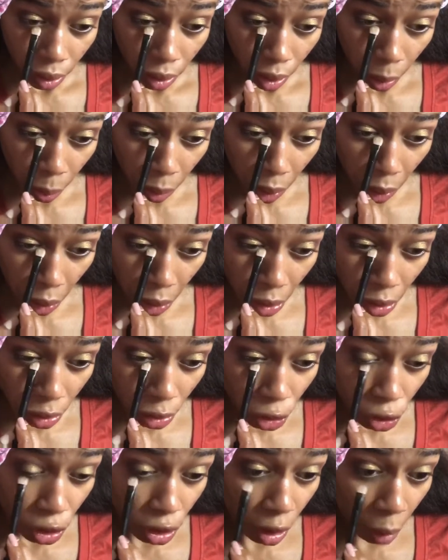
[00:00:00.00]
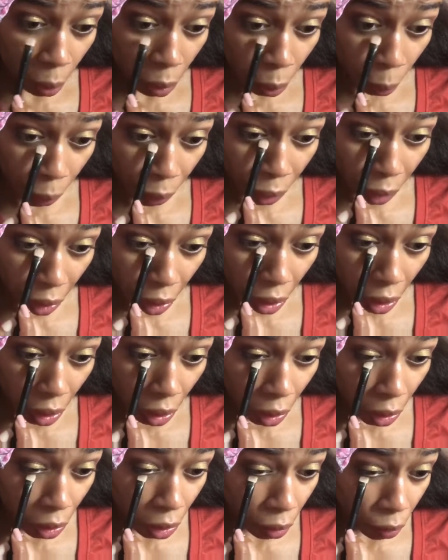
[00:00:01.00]
of the conditions they were working
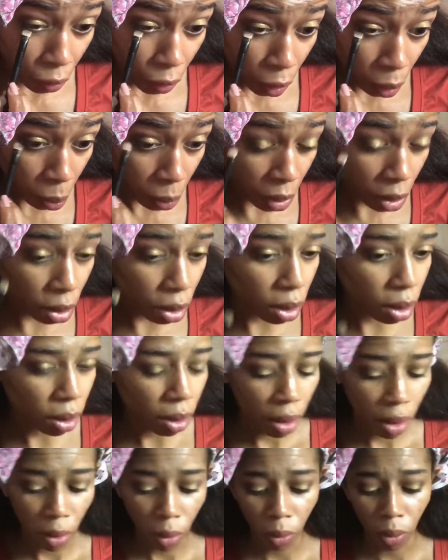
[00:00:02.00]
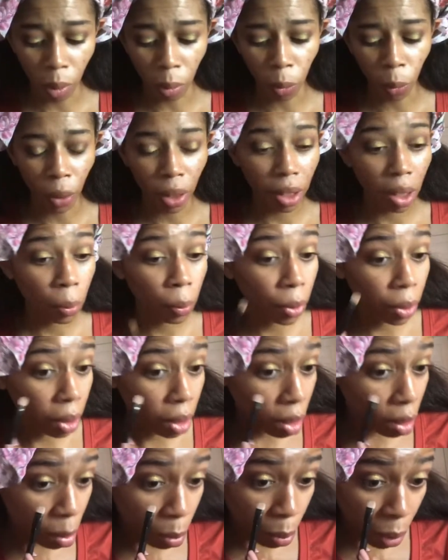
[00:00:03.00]
in to film this. Number one, they weren't
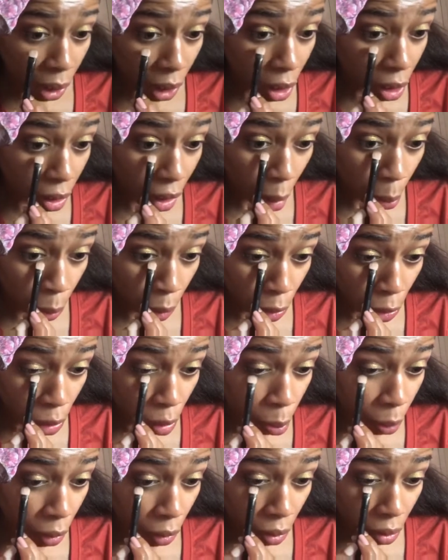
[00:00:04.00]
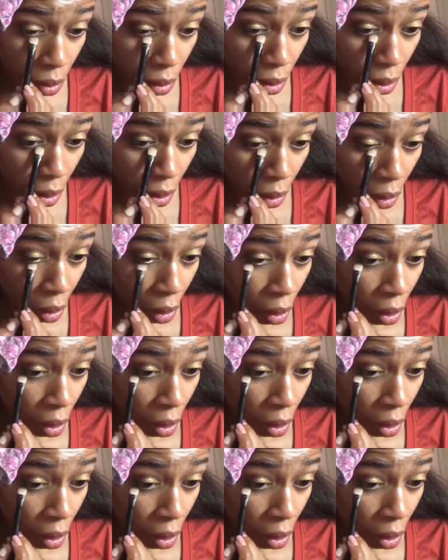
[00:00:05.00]
getting paid that much, apparently.